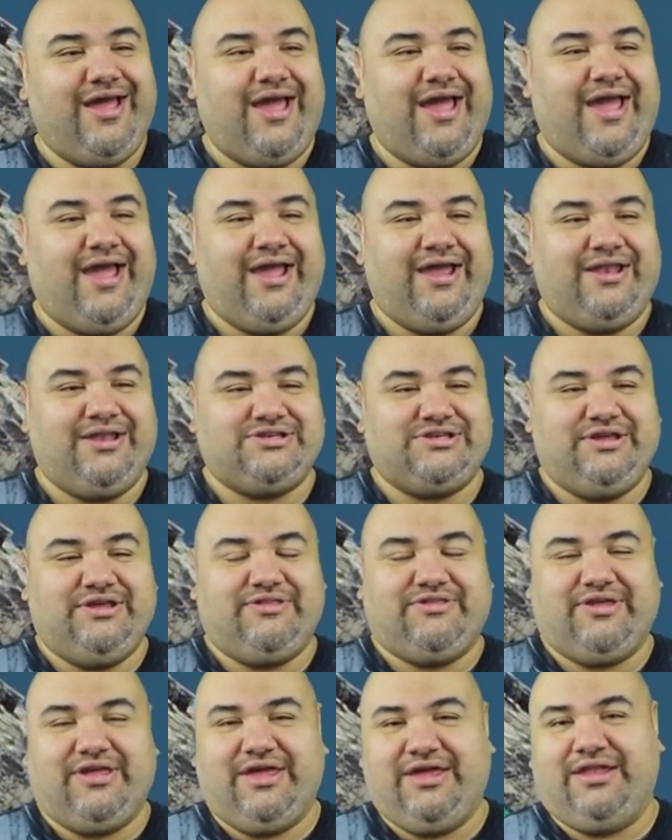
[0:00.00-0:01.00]
and
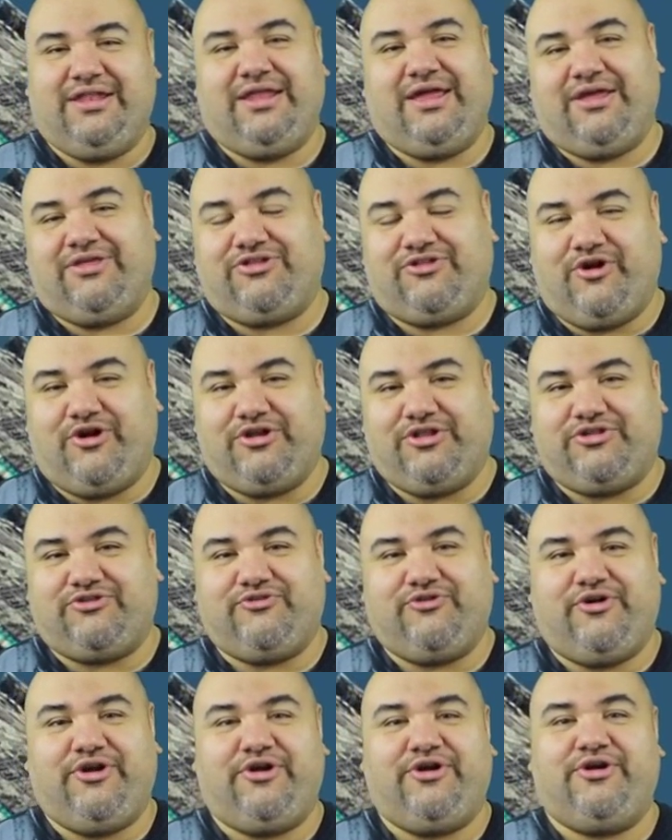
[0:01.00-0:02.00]
she's in a Star
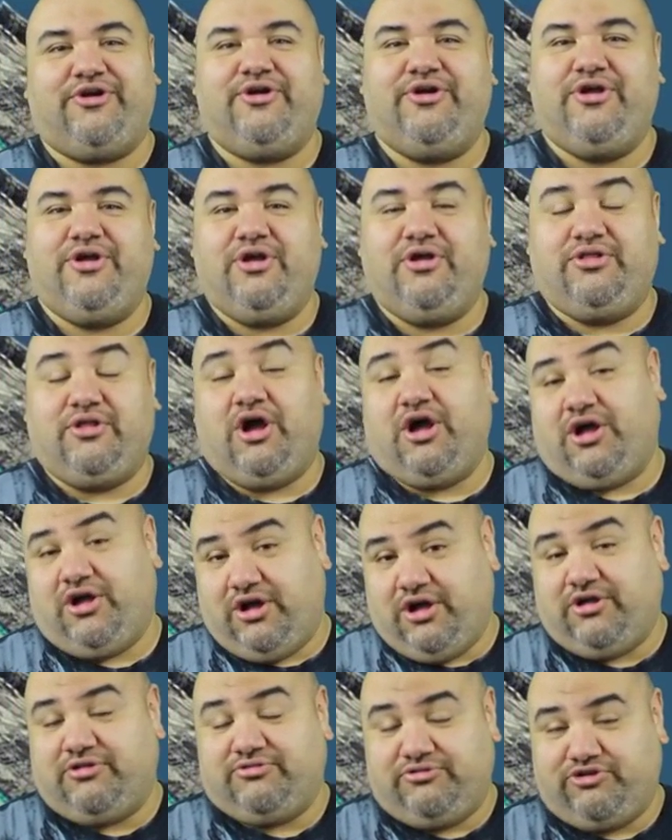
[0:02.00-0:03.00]
Destroyer,
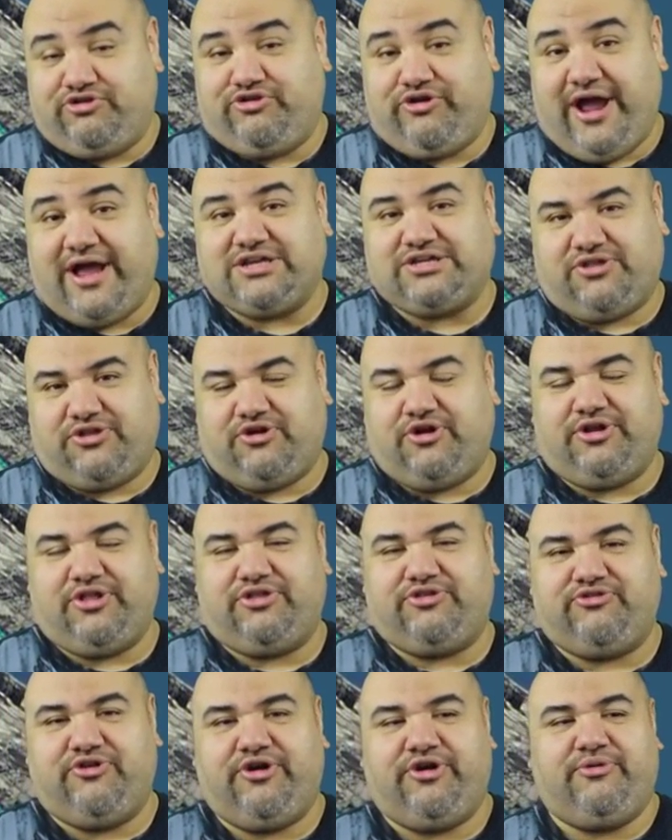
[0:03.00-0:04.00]
uh, a crashed Star
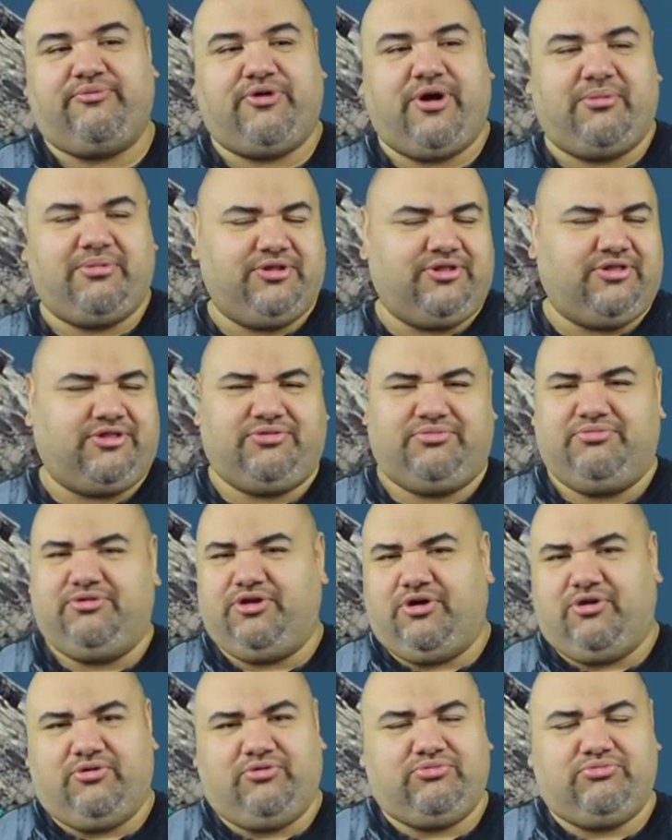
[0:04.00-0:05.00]
Destroyer, probably just, you
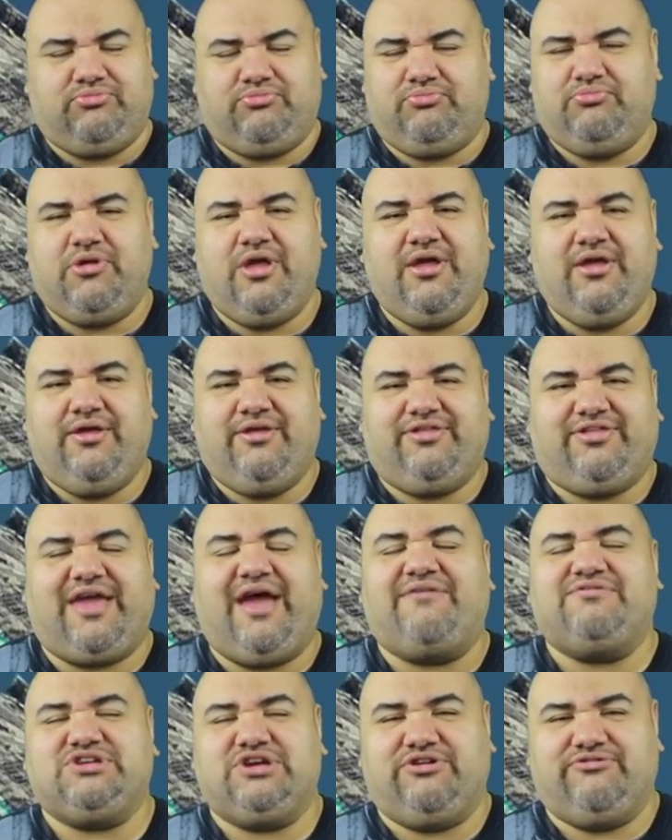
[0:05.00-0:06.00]
know,
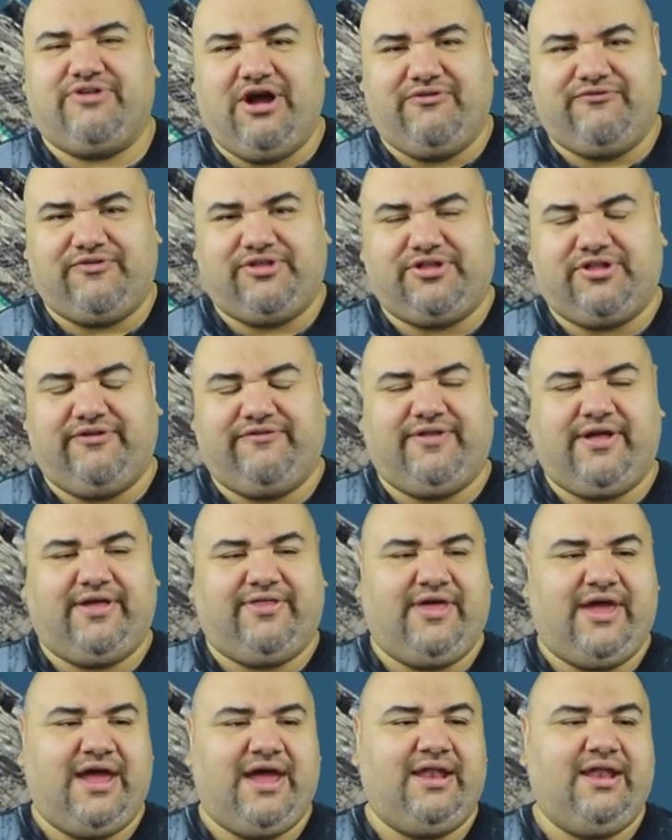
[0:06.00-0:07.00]
scavenging around for stuff like
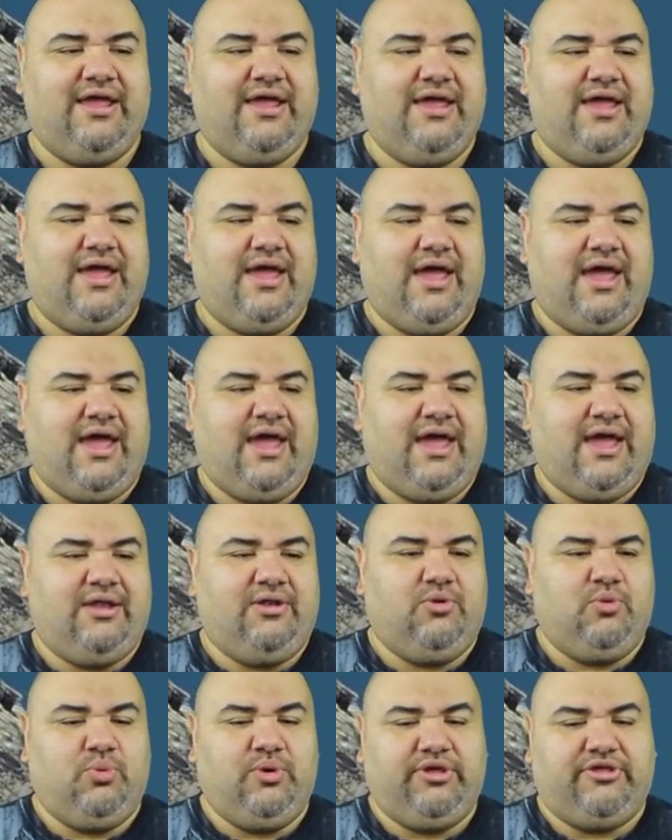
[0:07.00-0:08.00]
that.
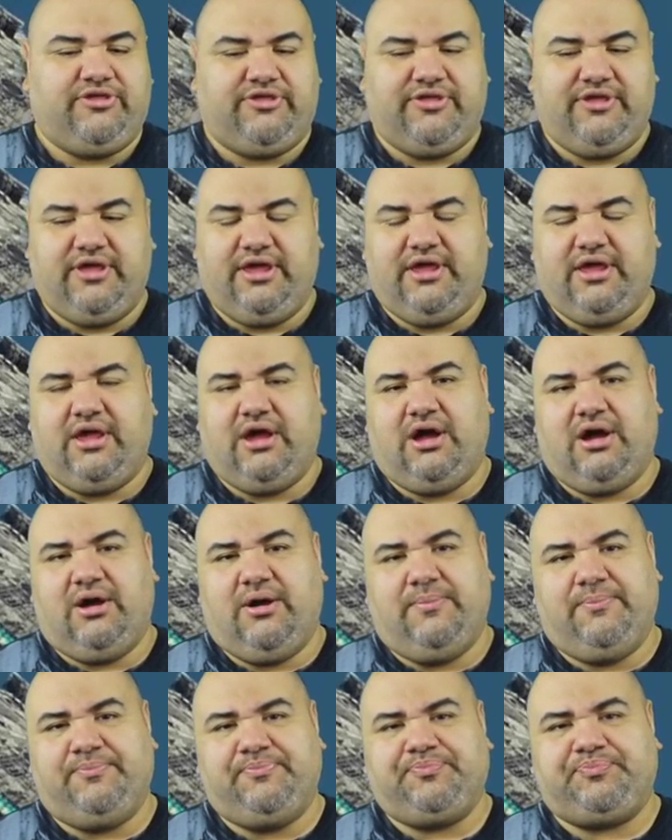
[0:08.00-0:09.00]
And we see
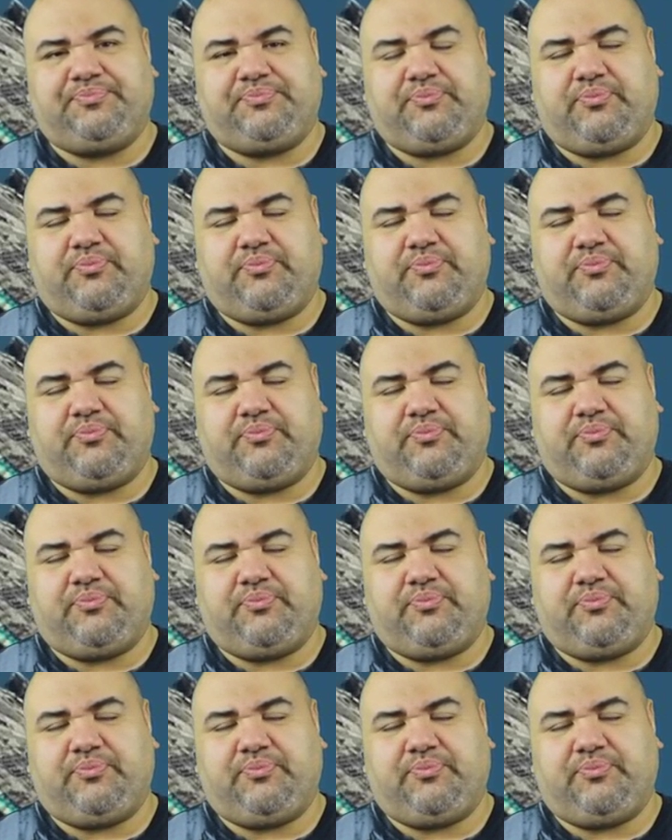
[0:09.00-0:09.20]
um,